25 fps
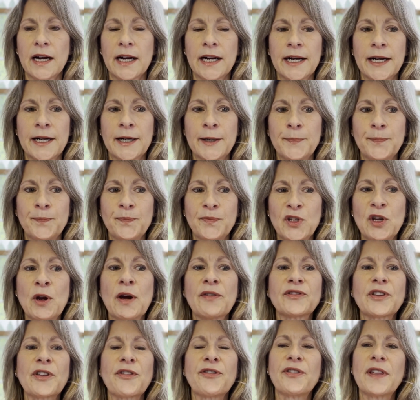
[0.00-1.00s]
You
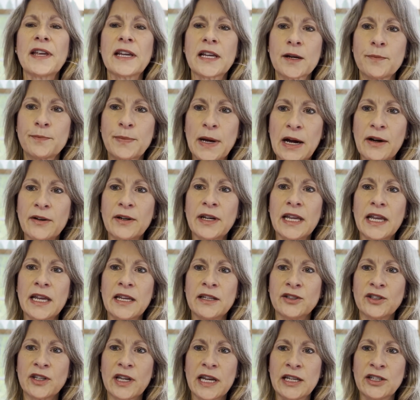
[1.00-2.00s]
have to think about it
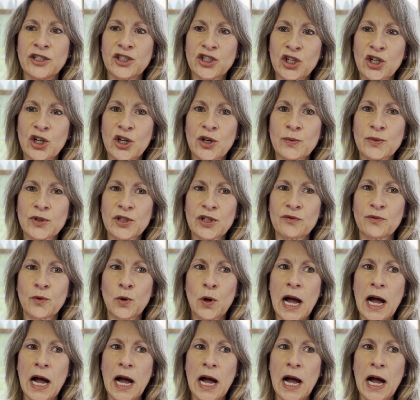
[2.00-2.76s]
in terms of,